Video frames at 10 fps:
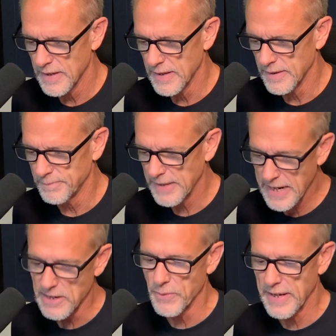Um,
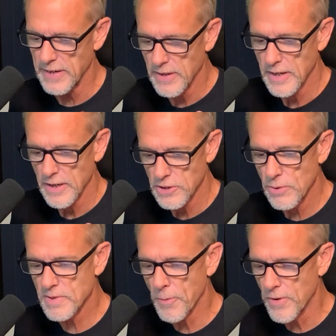anyway, she
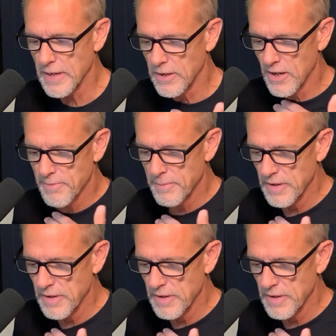was born in Cuba,